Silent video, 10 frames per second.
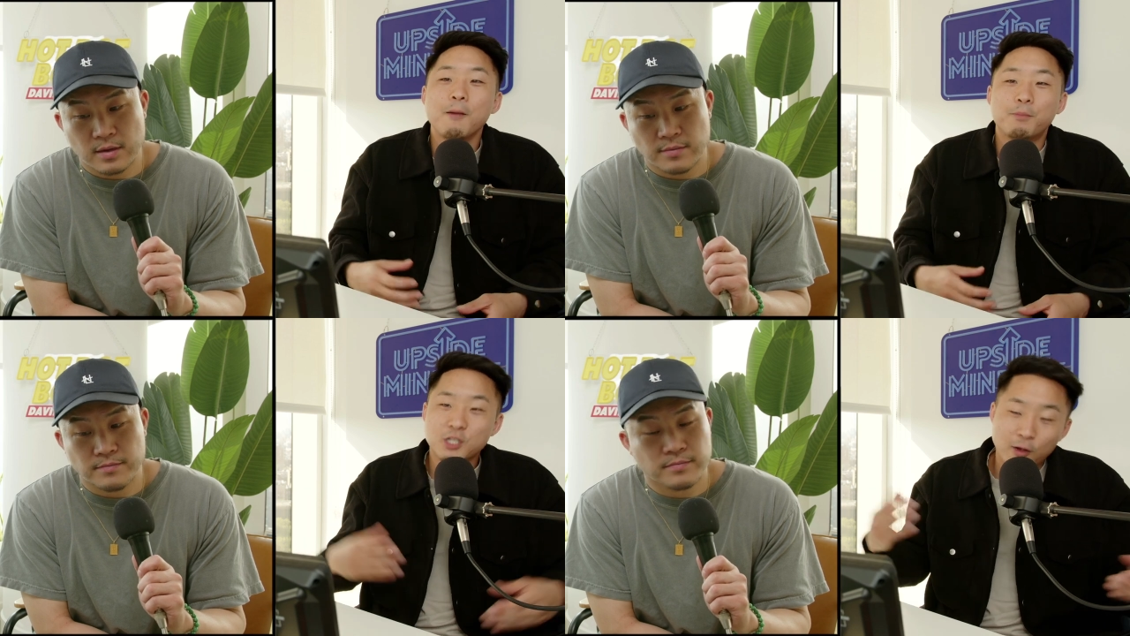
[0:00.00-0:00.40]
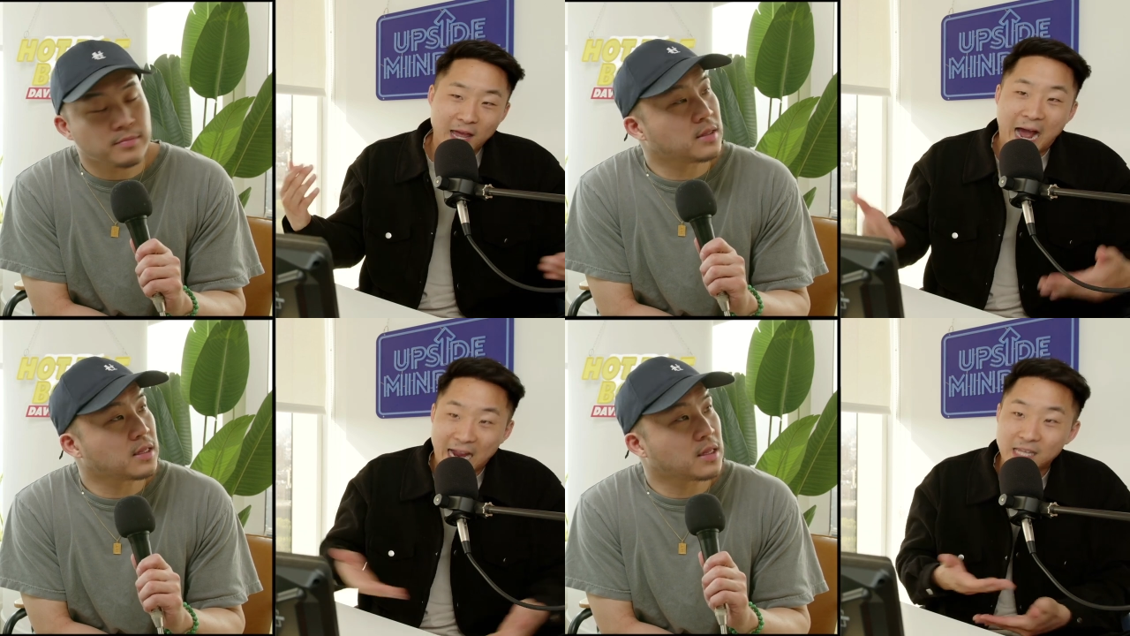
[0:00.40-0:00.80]
Speaker 1: So
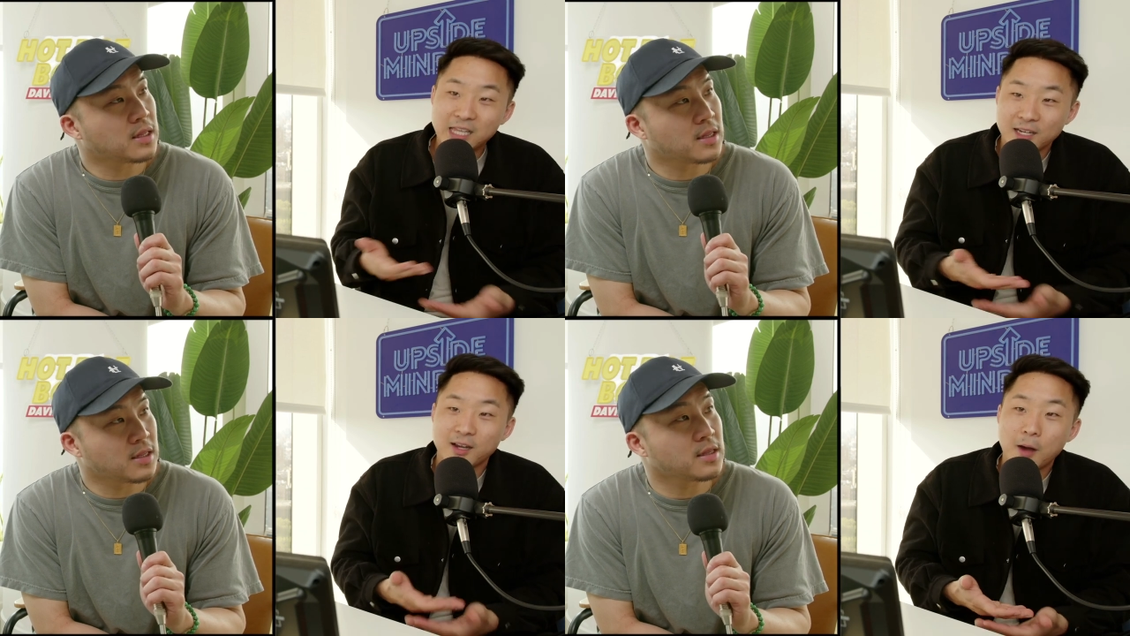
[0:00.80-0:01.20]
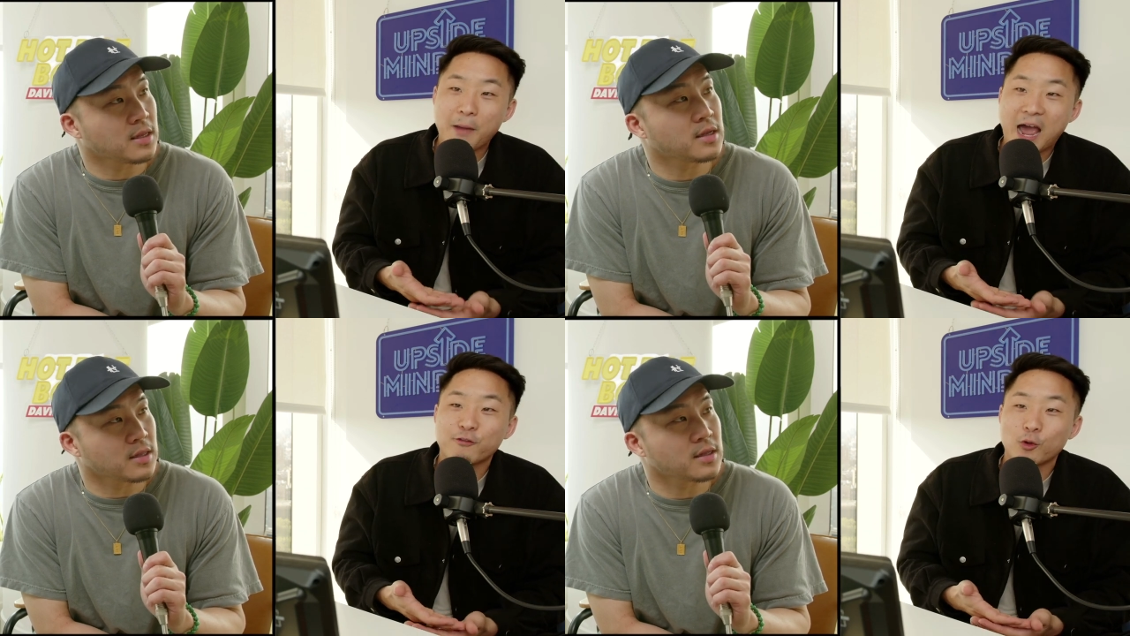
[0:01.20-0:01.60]
then I cleaned it up
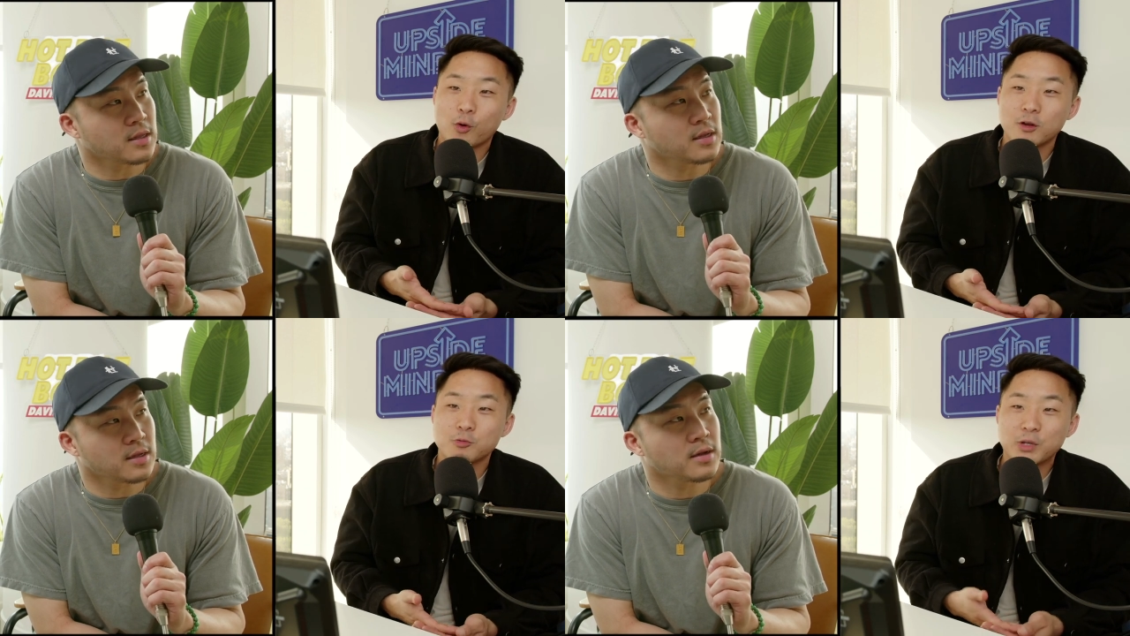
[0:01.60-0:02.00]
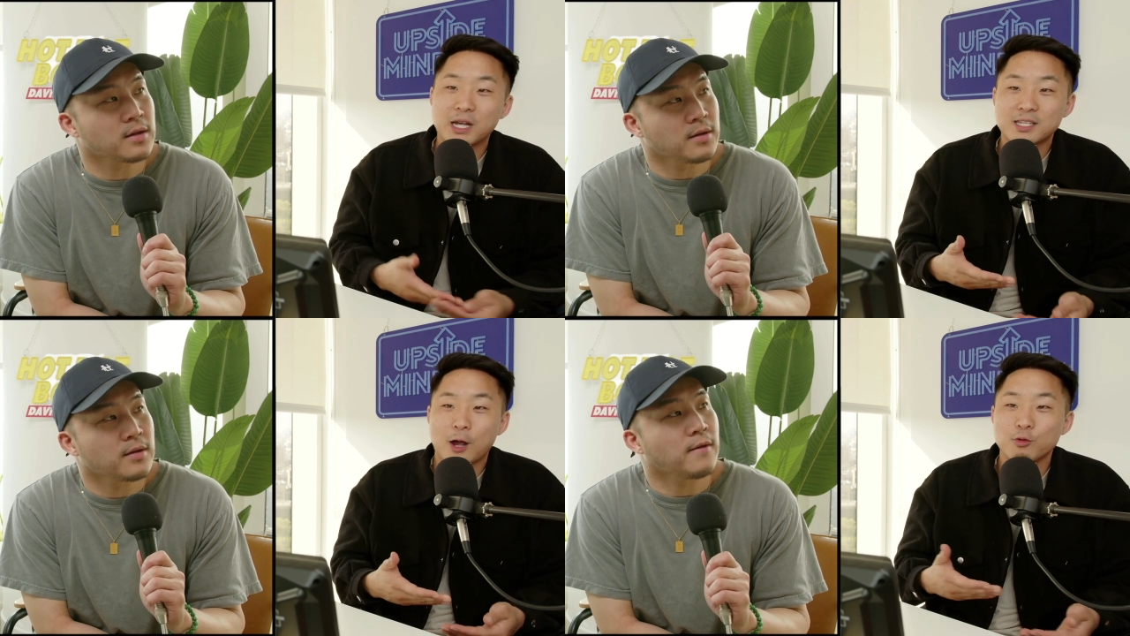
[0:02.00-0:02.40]
afterwards because